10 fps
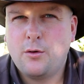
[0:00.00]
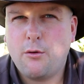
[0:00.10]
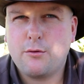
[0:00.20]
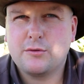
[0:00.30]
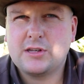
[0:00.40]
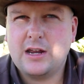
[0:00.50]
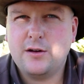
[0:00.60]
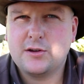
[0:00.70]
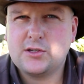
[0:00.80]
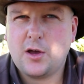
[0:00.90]
or it will say
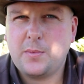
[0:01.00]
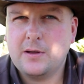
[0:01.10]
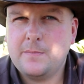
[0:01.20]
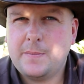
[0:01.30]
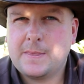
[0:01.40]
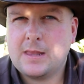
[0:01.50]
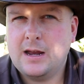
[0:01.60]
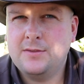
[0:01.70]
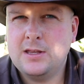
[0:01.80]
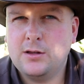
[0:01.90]
no stopping,
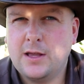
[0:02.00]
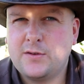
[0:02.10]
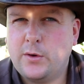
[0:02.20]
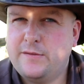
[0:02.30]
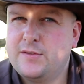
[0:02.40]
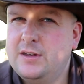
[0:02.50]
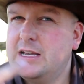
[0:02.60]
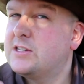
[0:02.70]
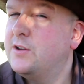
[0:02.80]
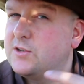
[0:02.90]
and then you'll have to wait for the
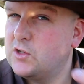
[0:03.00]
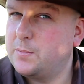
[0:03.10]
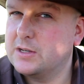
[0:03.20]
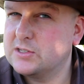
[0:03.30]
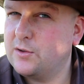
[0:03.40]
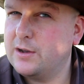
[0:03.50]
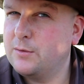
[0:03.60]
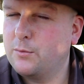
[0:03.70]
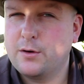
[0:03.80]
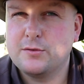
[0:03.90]
next no stopping
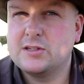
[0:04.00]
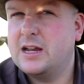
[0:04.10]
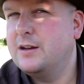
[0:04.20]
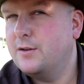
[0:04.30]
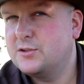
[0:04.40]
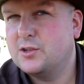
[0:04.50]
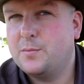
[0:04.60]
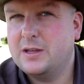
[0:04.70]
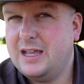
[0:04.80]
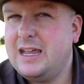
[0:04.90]
sign where it will say no
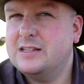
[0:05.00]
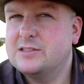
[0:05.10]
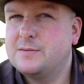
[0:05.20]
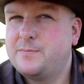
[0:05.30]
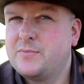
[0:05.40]
stopping ends.